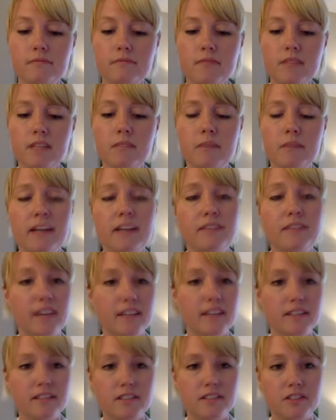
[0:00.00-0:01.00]
my
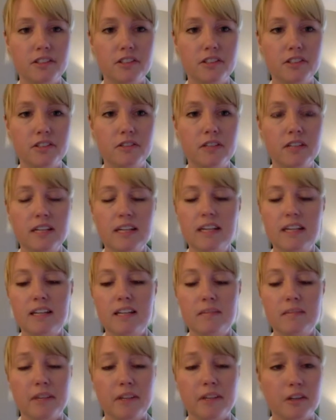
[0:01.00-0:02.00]
advice to you
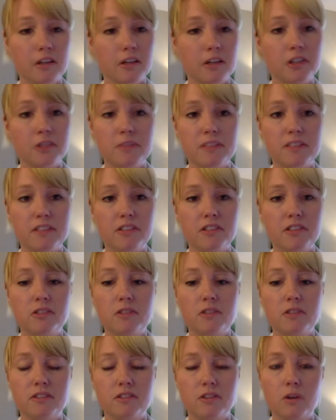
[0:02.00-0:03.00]
and my encouragement to you
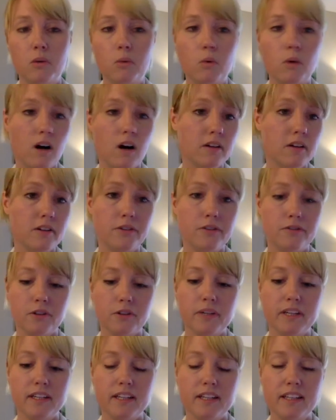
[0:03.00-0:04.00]
is to walk
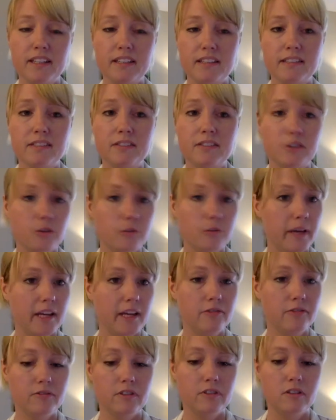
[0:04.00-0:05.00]
through it. It is so
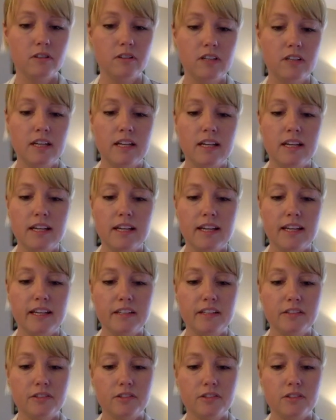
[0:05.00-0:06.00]
painful. It
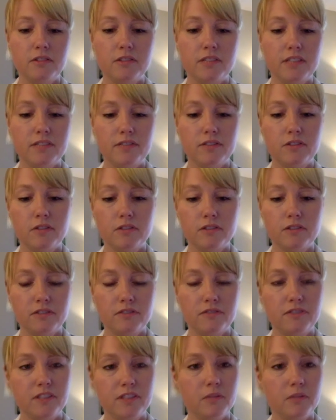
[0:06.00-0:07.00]
is so difficult to
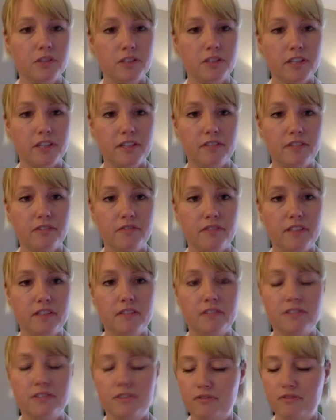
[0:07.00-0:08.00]
feel what you're going
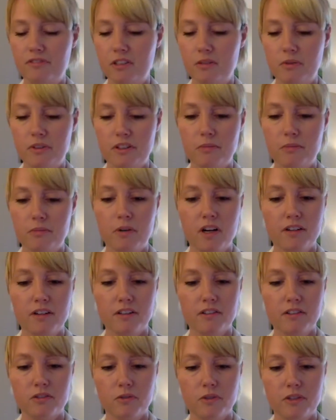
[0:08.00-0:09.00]
to feel what your
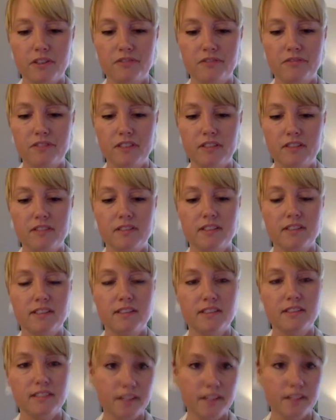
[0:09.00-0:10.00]
partner is going to feel, to
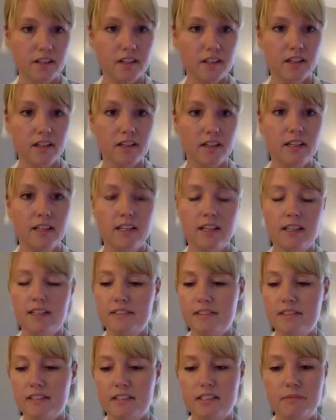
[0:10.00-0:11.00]
see her,
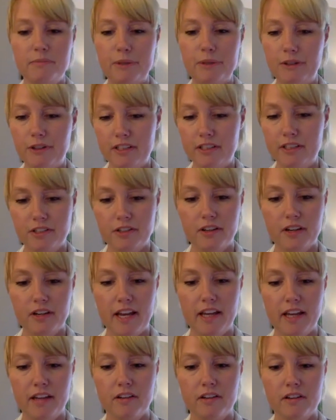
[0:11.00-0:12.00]
to experience her
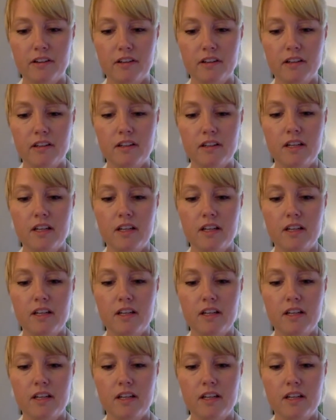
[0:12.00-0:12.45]
anger,